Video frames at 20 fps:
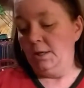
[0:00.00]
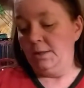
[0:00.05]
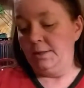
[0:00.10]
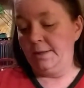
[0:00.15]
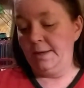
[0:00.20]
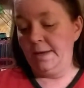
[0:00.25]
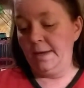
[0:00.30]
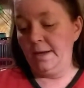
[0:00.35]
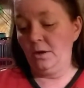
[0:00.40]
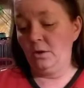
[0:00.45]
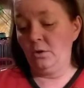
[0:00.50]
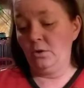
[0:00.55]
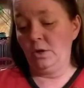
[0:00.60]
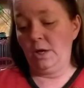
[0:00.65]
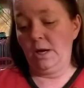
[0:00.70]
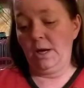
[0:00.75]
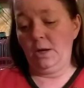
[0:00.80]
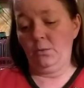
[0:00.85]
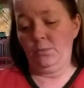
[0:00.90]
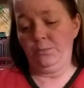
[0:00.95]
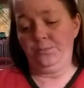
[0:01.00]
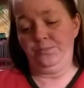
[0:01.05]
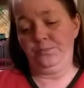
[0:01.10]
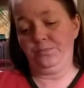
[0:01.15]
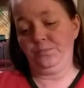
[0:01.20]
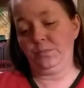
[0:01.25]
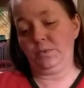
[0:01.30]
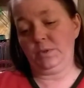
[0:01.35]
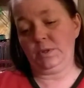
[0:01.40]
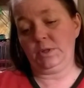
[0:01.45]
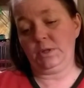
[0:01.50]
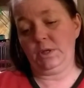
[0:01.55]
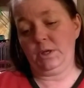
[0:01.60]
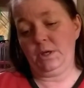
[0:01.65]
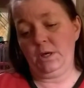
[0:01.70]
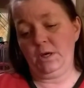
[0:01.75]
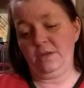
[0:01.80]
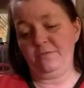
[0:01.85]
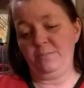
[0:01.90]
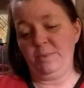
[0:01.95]
Now,
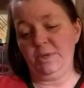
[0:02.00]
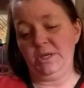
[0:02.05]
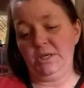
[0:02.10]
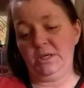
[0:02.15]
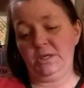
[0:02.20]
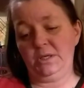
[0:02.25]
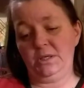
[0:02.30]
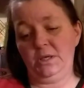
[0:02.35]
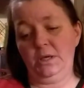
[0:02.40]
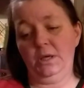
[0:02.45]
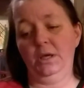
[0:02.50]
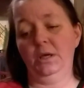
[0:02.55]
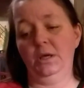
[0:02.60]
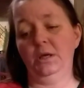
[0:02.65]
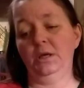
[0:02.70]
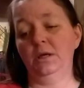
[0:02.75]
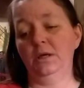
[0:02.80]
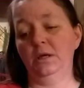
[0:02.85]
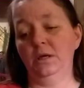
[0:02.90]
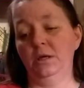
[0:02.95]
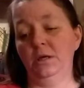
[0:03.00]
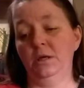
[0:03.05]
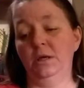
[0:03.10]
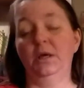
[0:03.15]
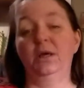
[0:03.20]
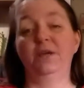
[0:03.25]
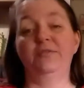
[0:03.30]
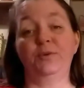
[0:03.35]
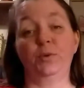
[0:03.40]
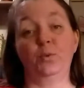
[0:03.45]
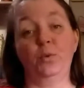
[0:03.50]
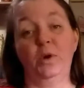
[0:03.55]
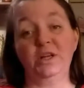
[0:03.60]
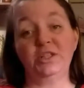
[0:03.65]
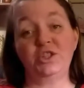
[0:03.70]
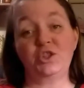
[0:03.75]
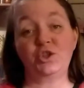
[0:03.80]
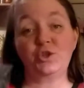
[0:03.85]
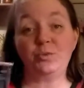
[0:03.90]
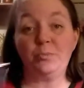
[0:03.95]
if you
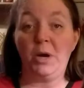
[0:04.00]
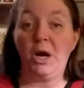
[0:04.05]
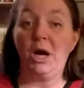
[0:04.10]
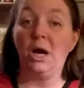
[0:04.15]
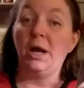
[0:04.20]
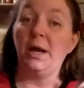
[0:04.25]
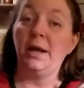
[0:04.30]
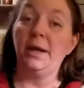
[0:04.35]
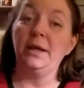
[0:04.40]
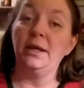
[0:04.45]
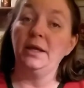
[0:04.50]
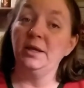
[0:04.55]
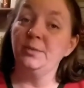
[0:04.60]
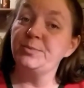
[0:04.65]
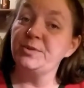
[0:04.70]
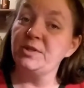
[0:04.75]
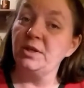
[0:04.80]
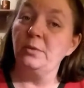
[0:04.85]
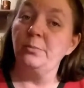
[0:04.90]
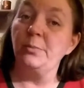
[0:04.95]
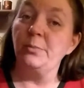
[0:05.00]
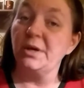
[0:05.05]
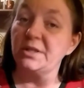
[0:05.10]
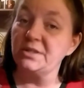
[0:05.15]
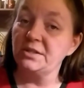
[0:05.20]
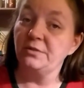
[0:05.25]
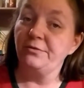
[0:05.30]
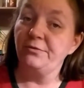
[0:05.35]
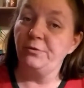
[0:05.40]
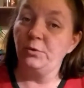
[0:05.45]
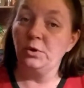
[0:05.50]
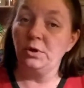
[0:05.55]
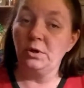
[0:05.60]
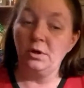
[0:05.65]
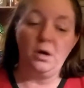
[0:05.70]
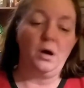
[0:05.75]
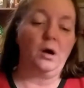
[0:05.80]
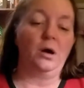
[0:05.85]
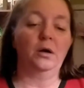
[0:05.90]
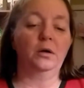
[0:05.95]
watched my Ipsy and my
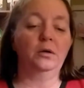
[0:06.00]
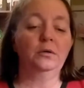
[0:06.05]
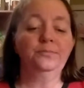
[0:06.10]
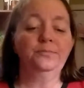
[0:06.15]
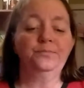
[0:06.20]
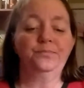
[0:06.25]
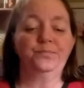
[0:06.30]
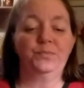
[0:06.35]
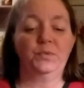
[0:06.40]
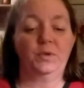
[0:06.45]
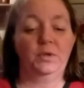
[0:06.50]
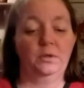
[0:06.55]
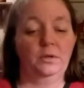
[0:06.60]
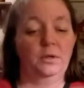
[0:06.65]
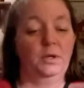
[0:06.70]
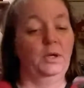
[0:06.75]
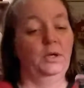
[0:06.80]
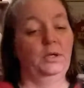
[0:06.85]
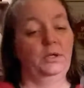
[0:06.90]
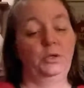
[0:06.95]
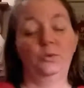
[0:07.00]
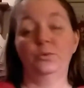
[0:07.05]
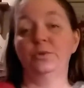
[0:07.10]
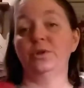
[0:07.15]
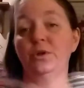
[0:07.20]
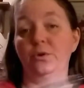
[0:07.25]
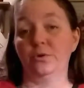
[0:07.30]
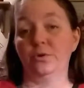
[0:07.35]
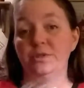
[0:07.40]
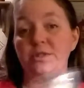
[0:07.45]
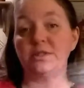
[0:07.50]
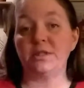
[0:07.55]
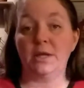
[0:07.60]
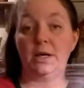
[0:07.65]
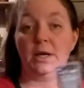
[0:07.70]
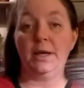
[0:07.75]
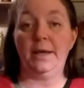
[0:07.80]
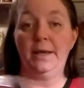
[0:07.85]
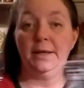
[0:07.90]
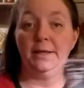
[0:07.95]
Sephora haul, you would notice that
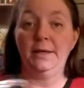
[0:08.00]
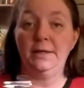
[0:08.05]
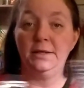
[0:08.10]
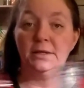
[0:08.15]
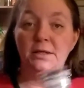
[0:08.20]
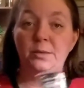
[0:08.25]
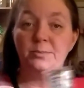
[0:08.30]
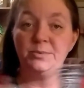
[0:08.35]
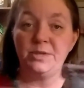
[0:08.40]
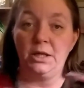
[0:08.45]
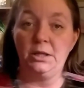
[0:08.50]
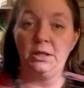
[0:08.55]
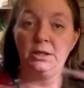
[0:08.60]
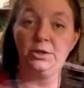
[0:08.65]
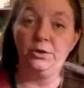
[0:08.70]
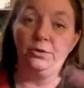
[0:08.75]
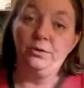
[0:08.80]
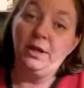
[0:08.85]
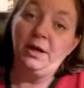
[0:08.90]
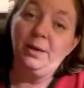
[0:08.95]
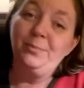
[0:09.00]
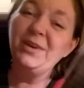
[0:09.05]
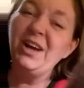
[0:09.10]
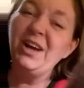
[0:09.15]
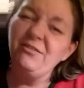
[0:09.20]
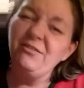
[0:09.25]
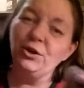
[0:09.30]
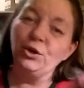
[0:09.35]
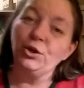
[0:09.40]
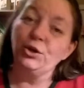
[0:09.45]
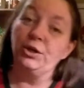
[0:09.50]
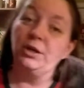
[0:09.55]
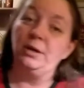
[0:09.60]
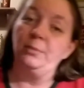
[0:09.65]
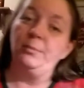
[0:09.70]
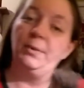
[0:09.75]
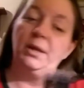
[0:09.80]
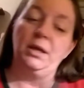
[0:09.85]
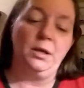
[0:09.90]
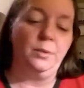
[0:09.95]
I had ended up telling you that I'm very good
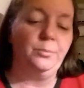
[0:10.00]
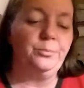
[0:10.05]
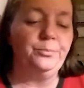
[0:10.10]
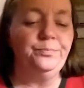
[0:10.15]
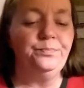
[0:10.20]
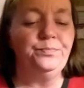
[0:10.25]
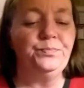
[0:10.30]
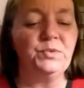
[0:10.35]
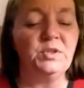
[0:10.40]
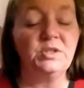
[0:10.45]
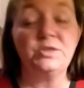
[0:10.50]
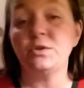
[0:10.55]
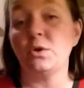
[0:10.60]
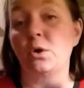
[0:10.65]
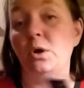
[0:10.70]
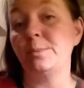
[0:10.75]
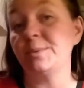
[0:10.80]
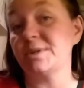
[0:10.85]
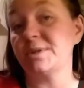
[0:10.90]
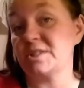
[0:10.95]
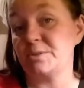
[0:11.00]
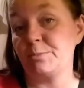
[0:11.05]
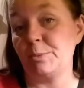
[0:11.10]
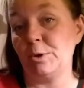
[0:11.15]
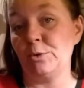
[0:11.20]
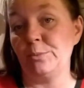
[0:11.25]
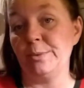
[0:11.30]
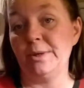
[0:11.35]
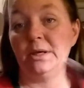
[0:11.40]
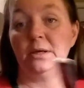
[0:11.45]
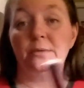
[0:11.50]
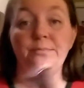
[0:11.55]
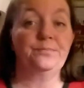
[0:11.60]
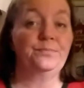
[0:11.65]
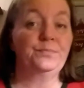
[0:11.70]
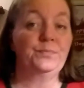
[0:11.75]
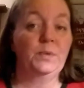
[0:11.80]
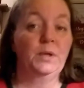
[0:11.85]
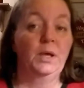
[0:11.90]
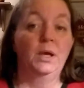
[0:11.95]
at makeup. So I'm experimenting.
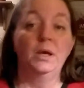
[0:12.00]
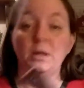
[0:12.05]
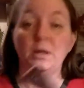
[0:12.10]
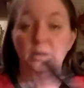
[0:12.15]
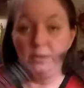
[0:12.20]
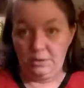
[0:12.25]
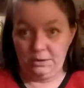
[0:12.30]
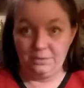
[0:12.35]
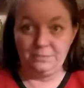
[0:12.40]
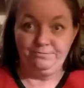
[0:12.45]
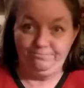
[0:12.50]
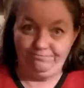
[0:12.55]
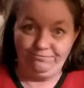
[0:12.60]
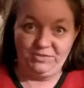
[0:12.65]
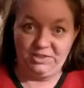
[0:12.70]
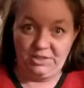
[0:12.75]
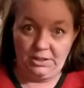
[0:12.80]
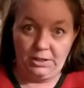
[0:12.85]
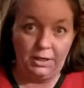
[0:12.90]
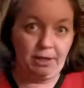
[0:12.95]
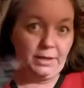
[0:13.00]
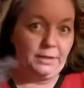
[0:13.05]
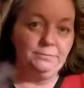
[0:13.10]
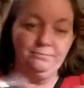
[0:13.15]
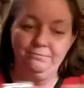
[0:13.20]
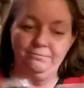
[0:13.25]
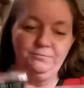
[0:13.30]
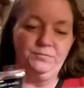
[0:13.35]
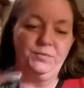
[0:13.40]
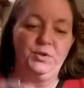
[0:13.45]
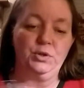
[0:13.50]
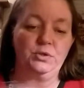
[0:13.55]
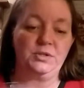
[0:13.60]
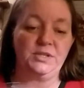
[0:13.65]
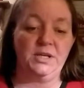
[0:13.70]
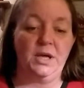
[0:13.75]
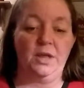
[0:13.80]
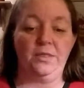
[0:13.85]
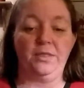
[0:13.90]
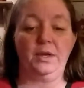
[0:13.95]
Today, there's
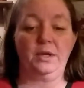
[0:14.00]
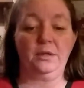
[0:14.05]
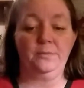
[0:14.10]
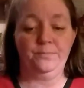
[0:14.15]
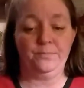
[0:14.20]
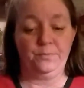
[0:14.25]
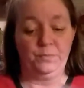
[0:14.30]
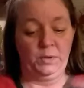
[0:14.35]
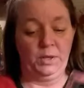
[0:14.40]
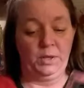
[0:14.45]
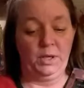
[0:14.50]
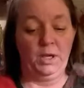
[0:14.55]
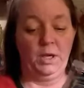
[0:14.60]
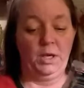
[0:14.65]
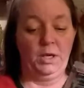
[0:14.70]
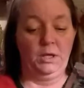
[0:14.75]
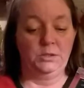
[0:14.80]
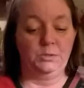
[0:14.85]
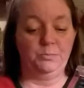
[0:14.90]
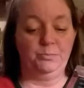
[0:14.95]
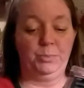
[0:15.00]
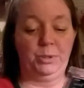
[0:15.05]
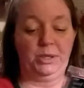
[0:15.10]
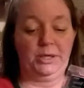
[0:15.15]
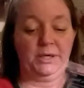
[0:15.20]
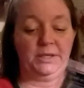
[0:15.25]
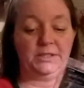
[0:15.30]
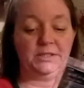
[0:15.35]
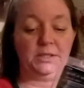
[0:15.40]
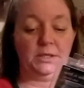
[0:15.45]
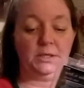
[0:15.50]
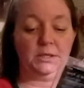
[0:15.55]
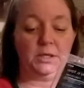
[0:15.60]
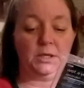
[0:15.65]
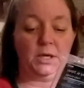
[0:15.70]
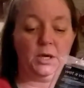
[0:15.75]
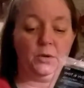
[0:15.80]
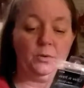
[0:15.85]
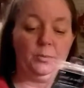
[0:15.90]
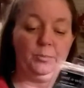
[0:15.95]
nothing. But I did
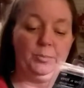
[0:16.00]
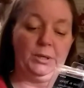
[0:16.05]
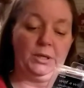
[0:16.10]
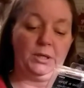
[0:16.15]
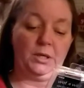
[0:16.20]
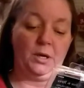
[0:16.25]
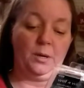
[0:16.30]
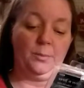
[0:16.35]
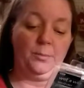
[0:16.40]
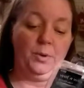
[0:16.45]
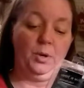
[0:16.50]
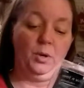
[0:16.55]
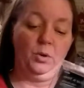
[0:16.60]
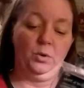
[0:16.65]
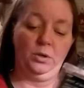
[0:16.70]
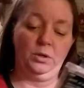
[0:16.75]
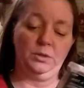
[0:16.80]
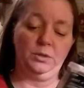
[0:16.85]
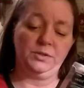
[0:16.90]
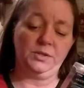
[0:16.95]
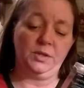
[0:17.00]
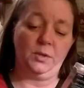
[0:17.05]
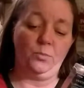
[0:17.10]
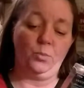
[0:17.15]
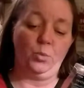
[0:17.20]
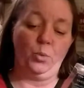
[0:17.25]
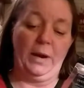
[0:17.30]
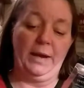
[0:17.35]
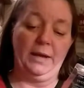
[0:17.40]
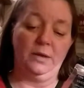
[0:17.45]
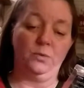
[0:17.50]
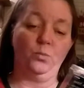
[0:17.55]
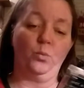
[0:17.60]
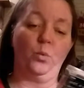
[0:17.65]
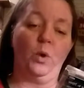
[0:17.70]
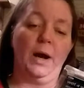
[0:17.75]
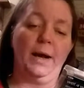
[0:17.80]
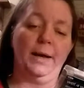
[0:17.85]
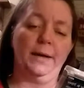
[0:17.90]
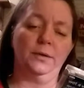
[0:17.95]
go and pick up some Wet n
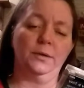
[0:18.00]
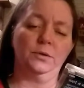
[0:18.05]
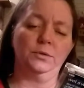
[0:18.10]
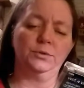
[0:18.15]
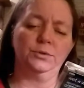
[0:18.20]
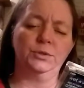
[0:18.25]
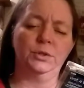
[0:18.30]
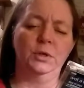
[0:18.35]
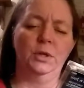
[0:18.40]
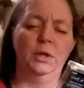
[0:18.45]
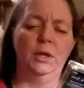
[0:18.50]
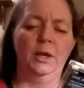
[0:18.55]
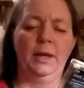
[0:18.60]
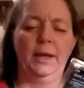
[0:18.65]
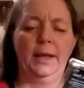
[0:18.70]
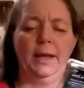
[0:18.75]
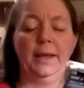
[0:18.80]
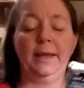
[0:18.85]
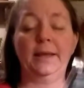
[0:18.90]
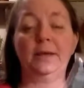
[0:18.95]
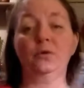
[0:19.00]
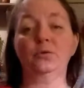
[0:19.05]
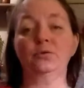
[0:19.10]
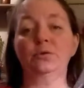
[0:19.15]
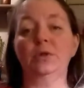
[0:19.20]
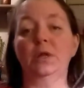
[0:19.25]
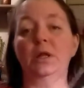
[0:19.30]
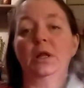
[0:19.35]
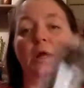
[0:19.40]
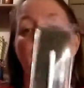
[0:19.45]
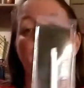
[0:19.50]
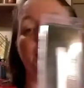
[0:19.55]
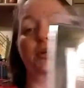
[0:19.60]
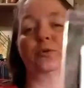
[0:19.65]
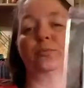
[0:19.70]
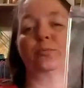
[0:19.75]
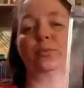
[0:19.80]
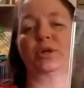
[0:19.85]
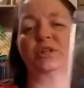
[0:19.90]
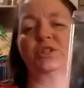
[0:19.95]
Wild angled
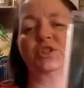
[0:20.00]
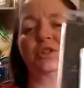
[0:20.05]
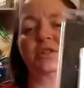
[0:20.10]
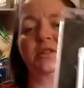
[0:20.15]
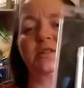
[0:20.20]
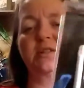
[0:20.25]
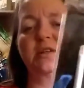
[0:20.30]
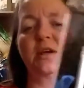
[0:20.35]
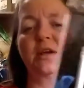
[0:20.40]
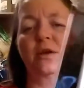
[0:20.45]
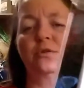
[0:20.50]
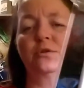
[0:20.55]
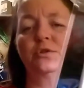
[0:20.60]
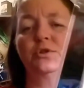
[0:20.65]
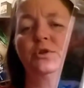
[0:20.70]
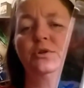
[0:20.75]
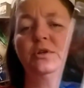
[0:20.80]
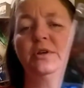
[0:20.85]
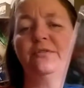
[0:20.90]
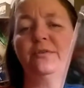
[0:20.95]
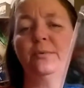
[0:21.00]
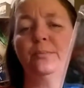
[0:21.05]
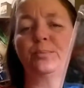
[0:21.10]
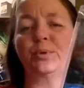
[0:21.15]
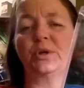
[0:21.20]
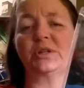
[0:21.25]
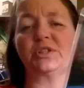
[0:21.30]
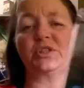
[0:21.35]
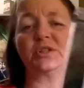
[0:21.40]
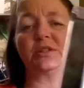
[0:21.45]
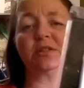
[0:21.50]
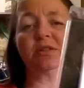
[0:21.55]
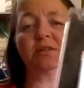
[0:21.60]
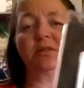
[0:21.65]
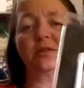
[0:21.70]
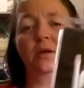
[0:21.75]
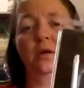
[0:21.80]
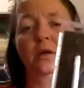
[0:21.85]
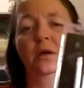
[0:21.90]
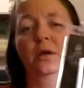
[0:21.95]
liner brushes. Now, they're 2 different brushes.